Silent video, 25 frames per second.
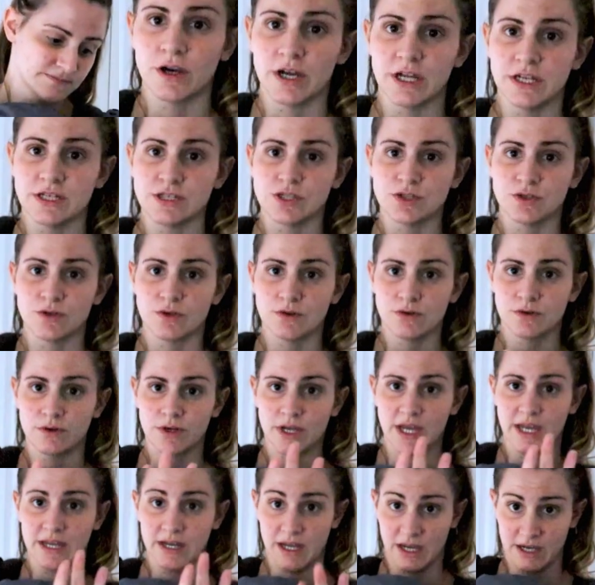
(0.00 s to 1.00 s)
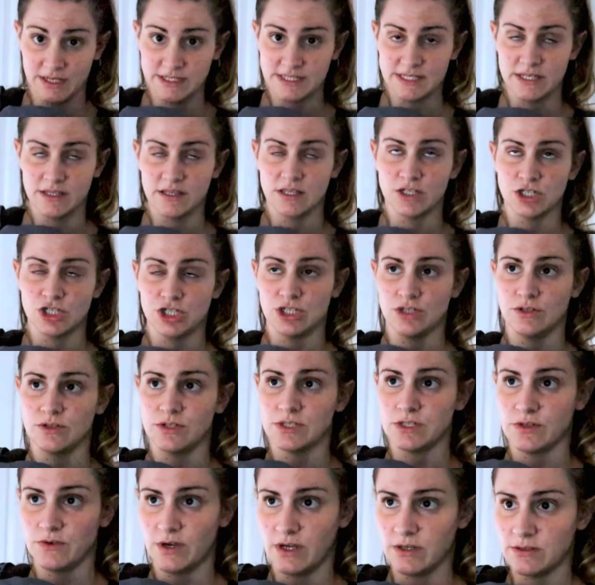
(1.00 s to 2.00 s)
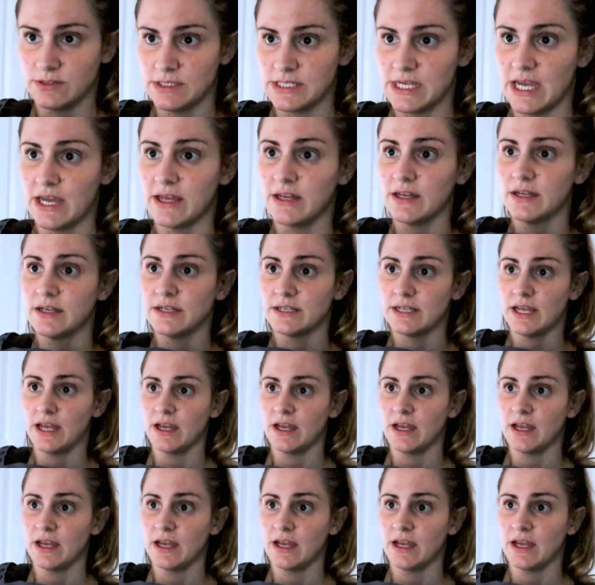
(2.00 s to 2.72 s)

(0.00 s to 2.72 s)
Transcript: All right, so, and I said that she used around 10 a